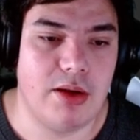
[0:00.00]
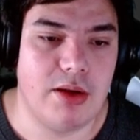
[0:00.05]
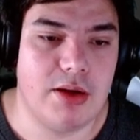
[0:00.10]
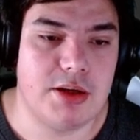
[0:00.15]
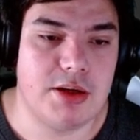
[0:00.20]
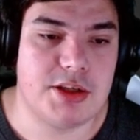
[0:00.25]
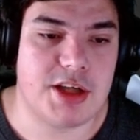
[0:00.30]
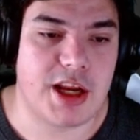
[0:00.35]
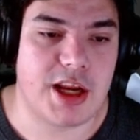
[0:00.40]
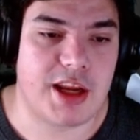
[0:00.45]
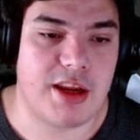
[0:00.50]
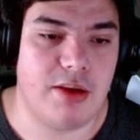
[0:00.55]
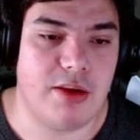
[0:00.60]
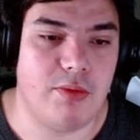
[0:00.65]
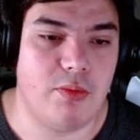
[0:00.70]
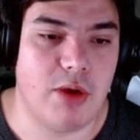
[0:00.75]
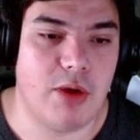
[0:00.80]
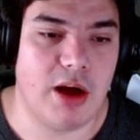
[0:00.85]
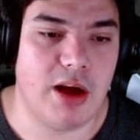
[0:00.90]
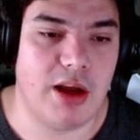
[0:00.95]
checking
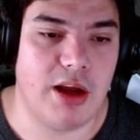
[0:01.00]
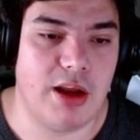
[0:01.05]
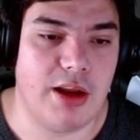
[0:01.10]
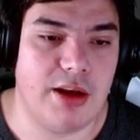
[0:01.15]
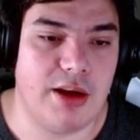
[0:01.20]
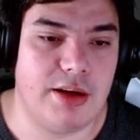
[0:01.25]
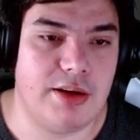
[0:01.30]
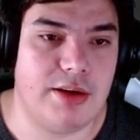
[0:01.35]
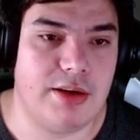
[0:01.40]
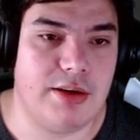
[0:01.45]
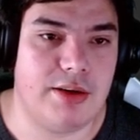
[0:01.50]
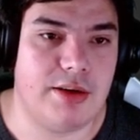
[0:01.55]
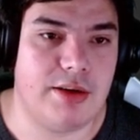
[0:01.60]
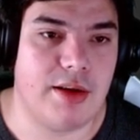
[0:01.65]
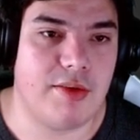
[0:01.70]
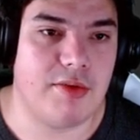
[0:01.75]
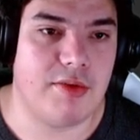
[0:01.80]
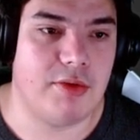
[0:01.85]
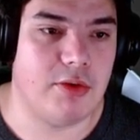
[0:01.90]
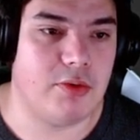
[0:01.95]
why
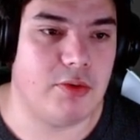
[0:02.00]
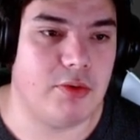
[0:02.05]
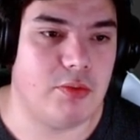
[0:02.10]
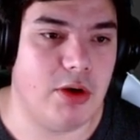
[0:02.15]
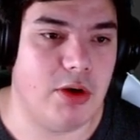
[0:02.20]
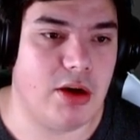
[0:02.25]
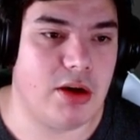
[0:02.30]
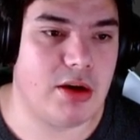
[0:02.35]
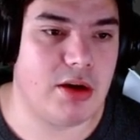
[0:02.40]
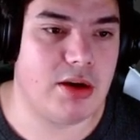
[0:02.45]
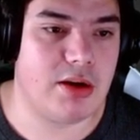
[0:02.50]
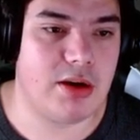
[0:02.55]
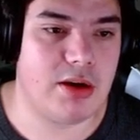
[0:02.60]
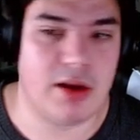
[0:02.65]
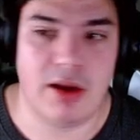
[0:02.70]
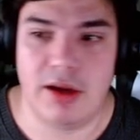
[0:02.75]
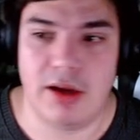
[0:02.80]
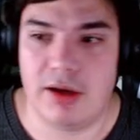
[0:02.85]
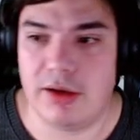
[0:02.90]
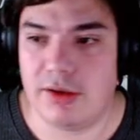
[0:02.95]
doesn't it work,
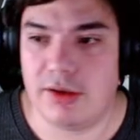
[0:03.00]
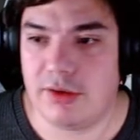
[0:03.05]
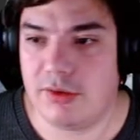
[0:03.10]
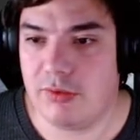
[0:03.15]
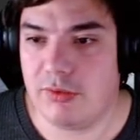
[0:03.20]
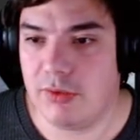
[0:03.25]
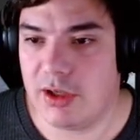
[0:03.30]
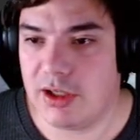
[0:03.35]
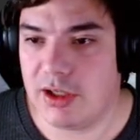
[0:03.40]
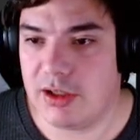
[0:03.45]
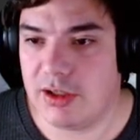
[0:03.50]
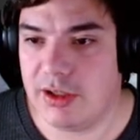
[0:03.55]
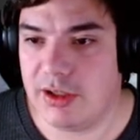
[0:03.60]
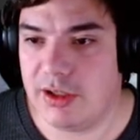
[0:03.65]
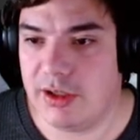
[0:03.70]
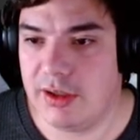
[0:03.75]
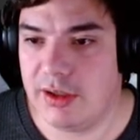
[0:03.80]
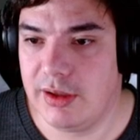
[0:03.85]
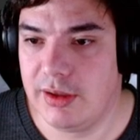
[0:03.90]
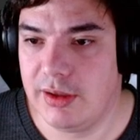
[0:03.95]
and
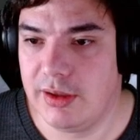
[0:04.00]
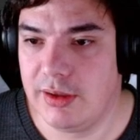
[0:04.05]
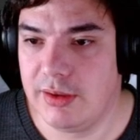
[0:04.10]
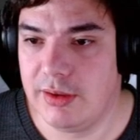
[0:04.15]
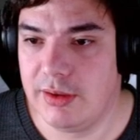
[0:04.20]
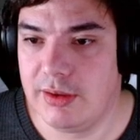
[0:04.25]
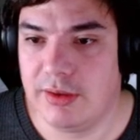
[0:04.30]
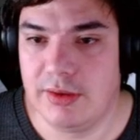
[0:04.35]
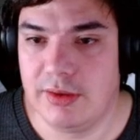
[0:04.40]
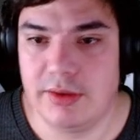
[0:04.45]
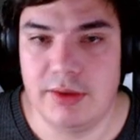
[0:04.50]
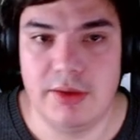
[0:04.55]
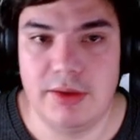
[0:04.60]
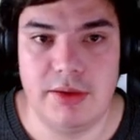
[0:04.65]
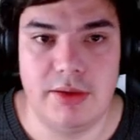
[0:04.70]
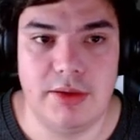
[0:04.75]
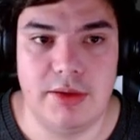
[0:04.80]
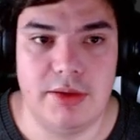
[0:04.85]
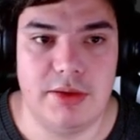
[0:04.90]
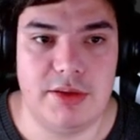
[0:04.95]
currently
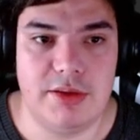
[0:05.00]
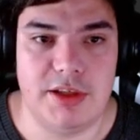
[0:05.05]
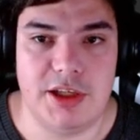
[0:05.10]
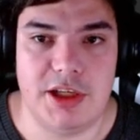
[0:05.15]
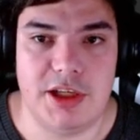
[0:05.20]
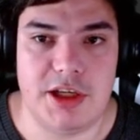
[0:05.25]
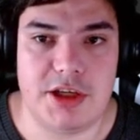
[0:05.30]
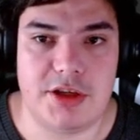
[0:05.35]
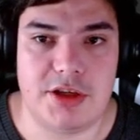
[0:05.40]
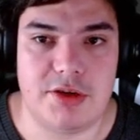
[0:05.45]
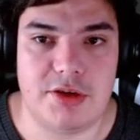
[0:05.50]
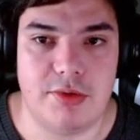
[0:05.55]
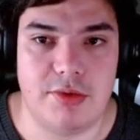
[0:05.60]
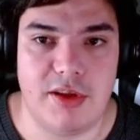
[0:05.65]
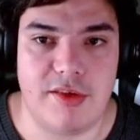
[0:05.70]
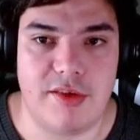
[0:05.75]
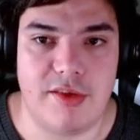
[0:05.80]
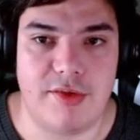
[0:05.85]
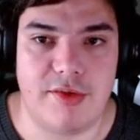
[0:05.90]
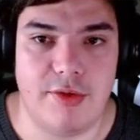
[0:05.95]
the issue
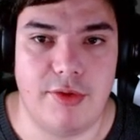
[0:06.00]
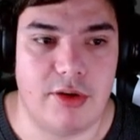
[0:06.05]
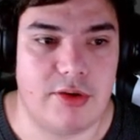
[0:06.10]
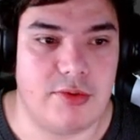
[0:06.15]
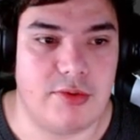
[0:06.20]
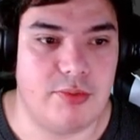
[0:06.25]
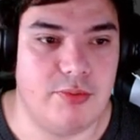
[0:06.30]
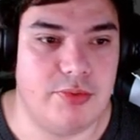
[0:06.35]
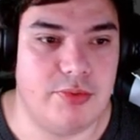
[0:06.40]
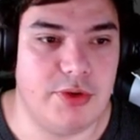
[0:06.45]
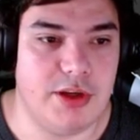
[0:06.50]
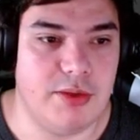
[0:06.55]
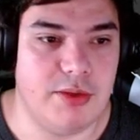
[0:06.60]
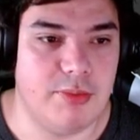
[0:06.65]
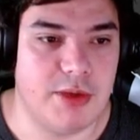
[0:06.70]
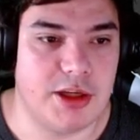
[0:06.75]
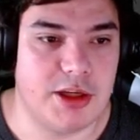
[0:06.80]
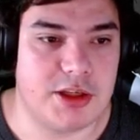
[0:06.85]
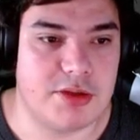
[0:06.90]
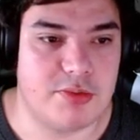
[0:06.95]
is not pretty
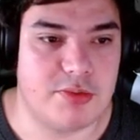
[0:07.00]
much